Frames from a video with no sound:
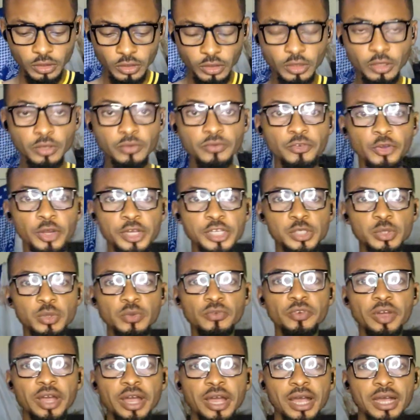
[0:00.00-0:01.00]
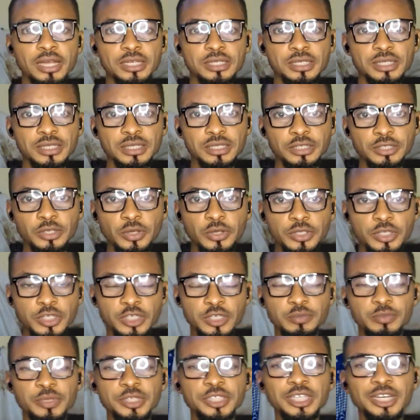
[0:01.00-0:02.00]
voiceover has just
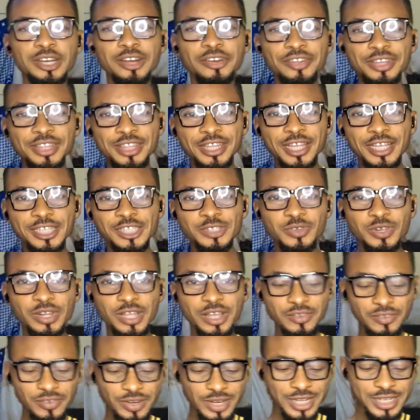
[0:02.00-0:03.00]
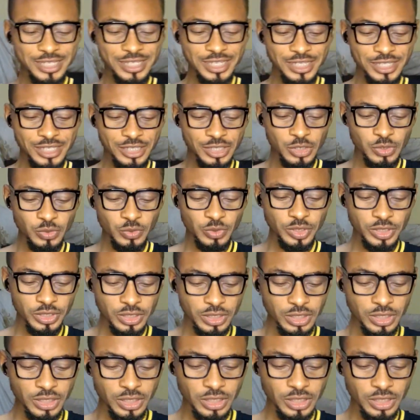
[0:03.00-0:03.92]
been generated. So now let's listen to it.